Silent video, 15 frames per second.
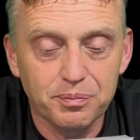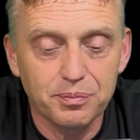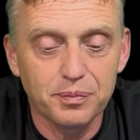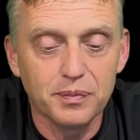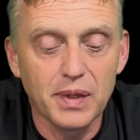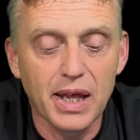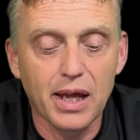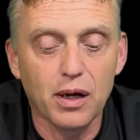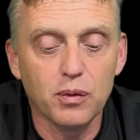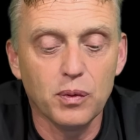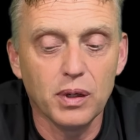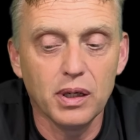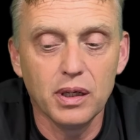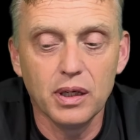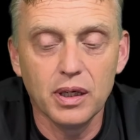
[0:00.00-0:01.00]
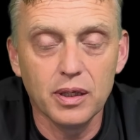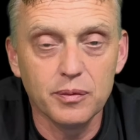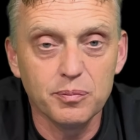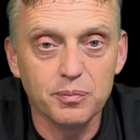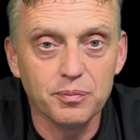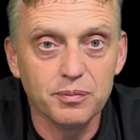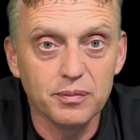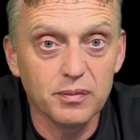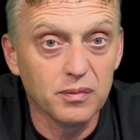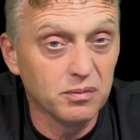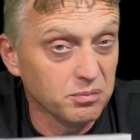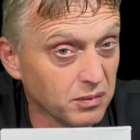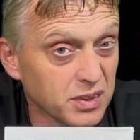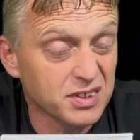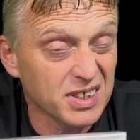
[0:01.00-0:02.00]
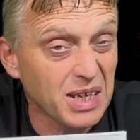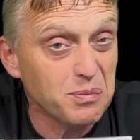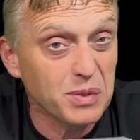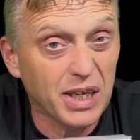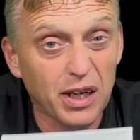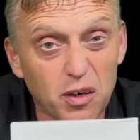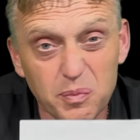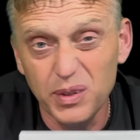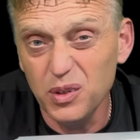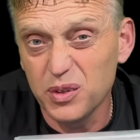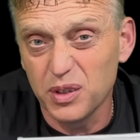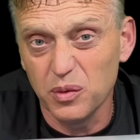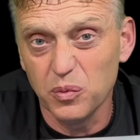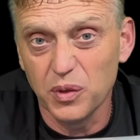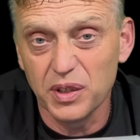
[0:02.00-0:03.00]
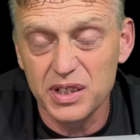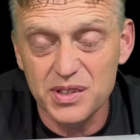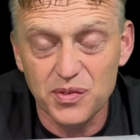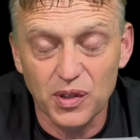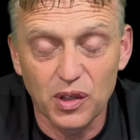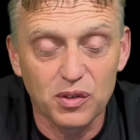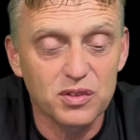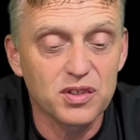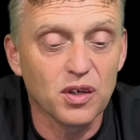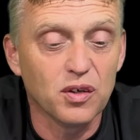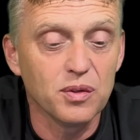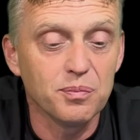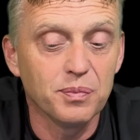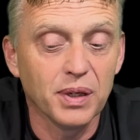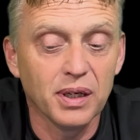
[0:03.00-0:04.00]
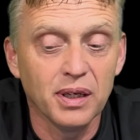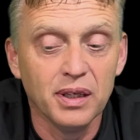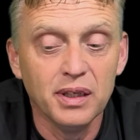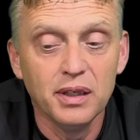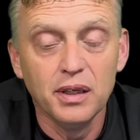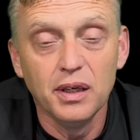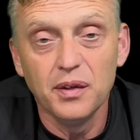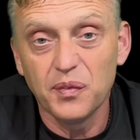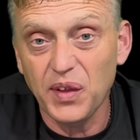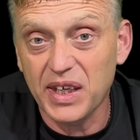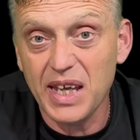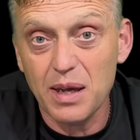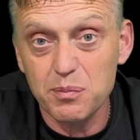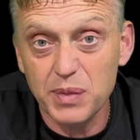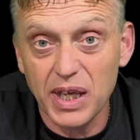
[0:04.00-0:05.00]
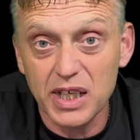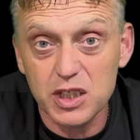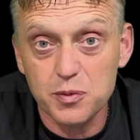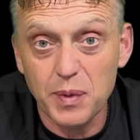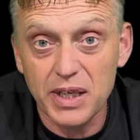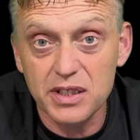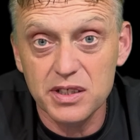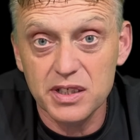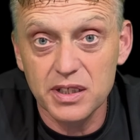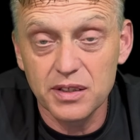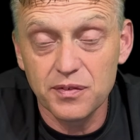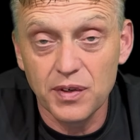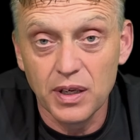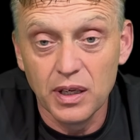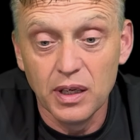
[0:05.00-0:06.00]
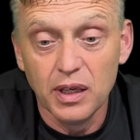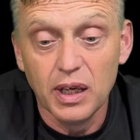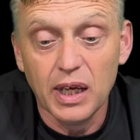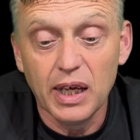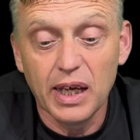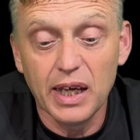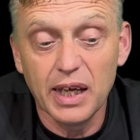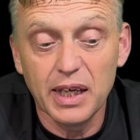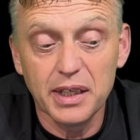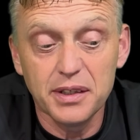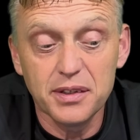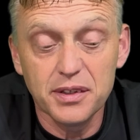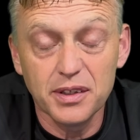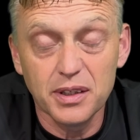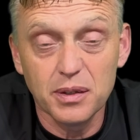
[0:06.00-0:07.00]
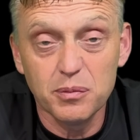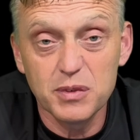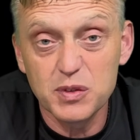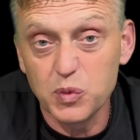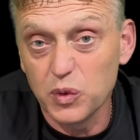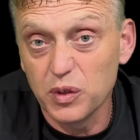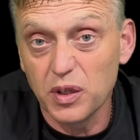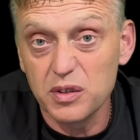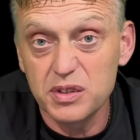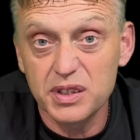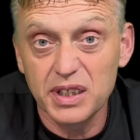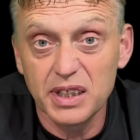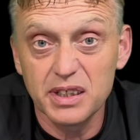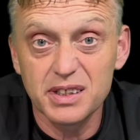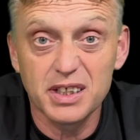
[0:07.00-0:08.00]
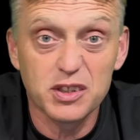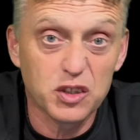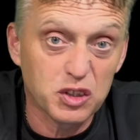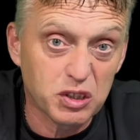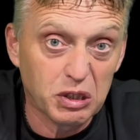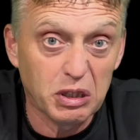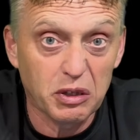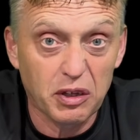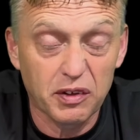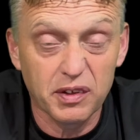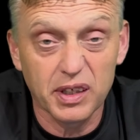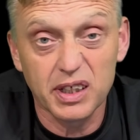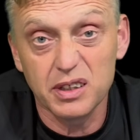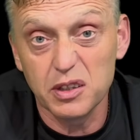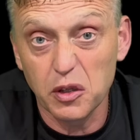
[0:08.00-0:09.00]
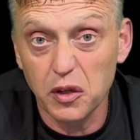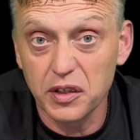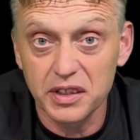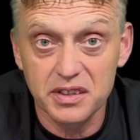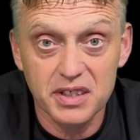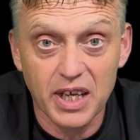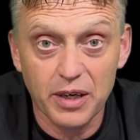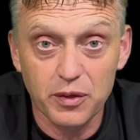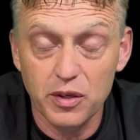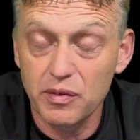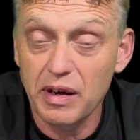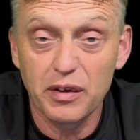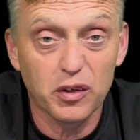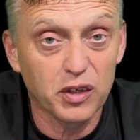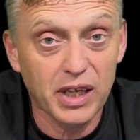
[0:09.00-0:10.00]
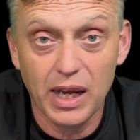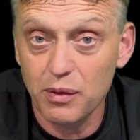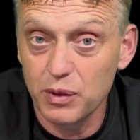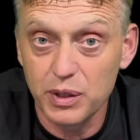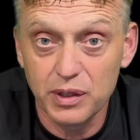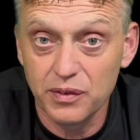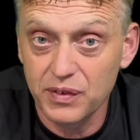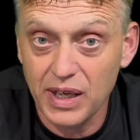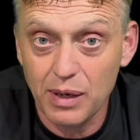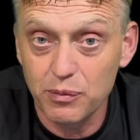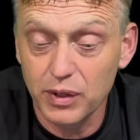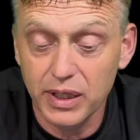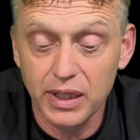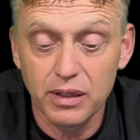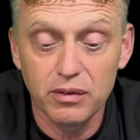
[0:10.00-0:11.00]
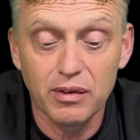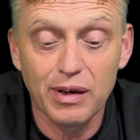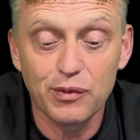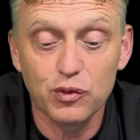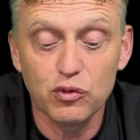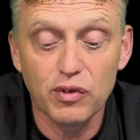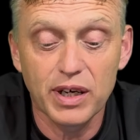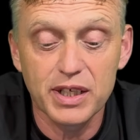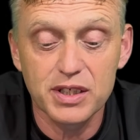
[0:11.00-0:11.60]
Now, same again, I've been looking at one of these for a long time, but they can be expensive, and it's one of those things, it's just another thing to carry around. I carry enough camera gear around already.